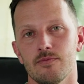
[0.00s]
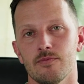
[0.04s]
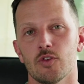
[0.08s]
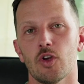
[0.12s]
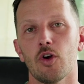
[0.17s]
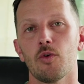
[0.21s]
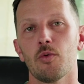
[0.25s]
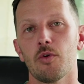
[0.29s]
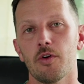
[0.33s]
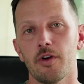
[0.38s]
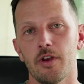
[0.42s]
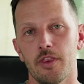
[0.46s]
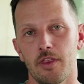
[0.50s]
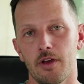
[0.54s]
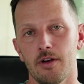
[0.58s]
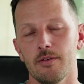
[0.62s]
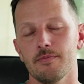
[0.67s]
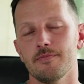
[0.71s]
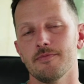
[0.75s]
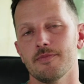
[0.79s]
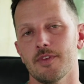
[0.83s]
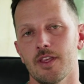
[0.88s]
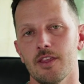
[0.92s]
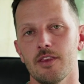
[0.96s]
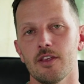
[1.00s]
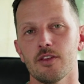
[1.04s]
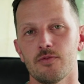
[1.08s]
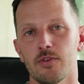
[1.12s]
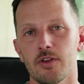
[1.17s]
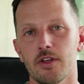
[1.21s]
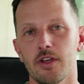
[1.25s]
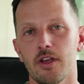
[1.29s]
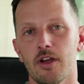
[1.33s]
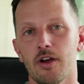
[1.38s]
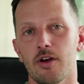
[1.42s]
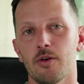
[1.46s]
Don't worry though. In this
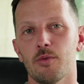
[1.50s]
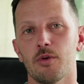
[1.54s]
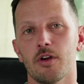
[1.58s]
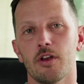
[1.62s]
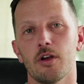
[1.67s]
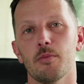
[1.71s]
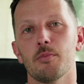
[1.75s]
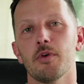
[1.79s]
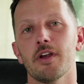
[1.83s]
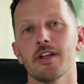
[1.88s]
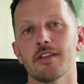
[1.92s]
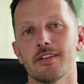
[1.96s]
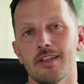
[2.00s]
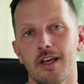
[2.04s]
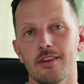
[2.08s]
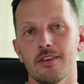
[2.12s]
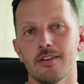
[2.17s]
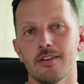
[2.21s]
video, we're gonna break down the